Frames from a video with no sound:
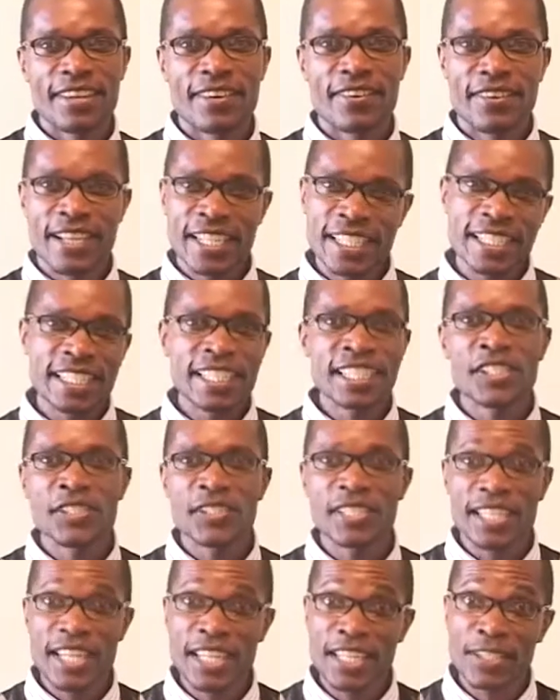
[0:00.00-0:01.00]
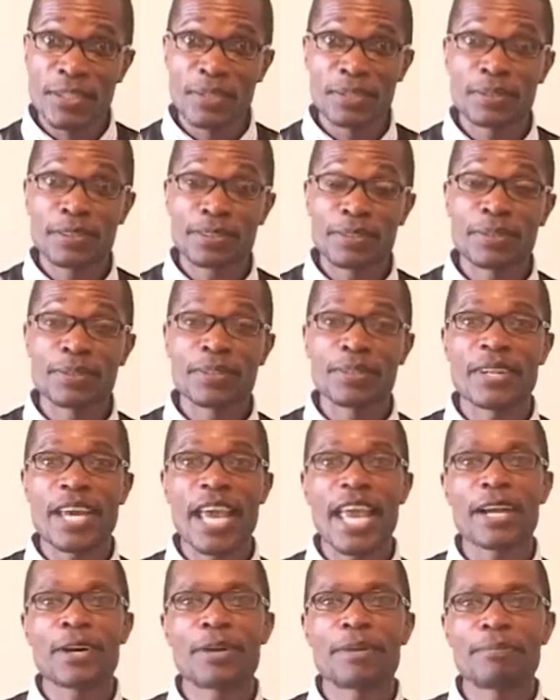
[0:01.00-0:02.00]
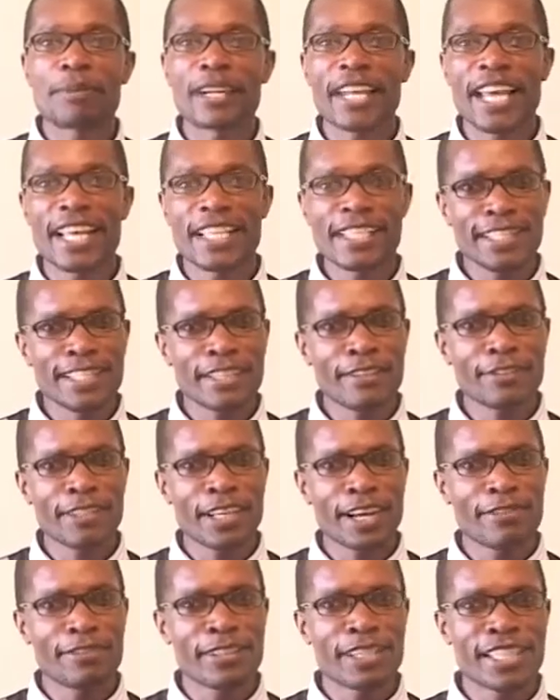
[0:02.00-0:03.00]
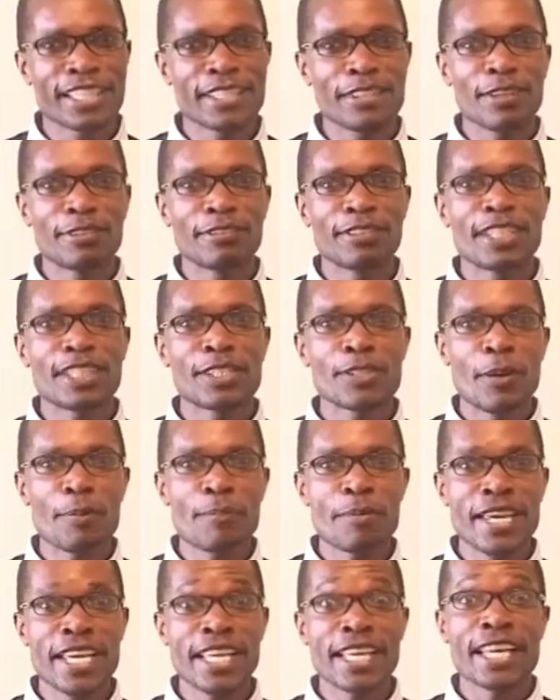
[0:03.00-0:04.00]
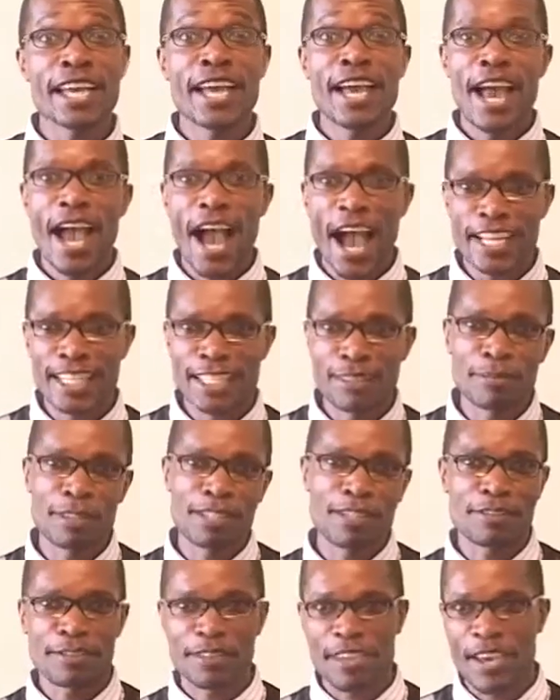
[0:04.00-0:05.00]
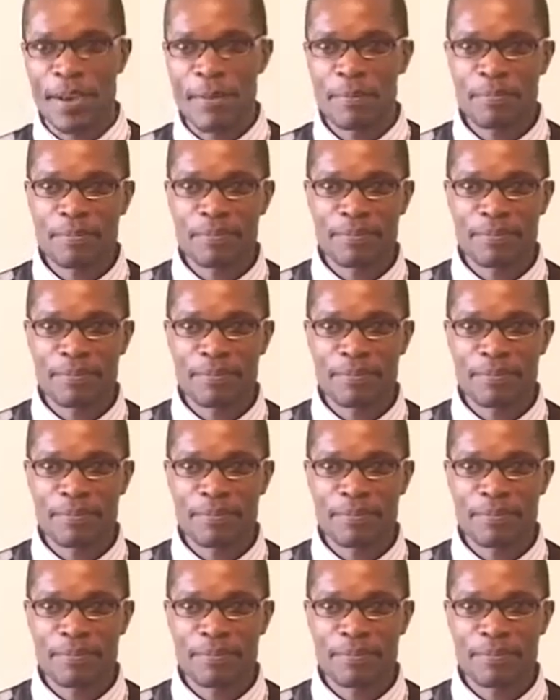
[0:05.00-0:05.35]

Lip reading: ready to take you through a comprehensive coverage of the topic atmosphere.